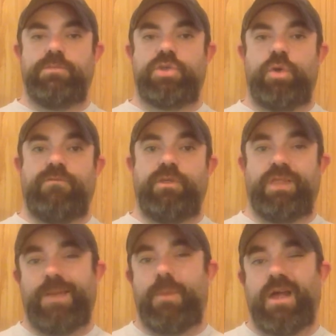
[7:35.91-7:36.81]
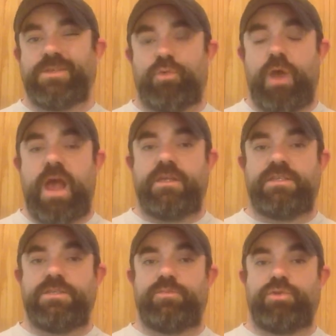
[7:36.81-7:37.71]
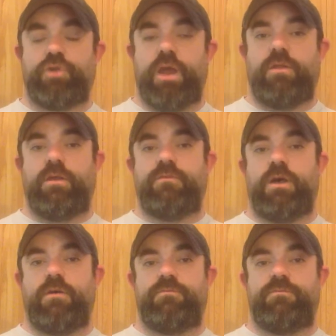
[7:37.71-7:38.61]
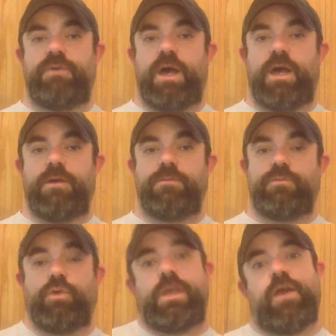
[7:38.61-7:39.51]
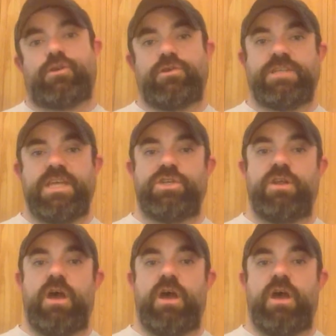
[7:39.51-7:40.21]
So if you like Miles Morales' portrayal or characterization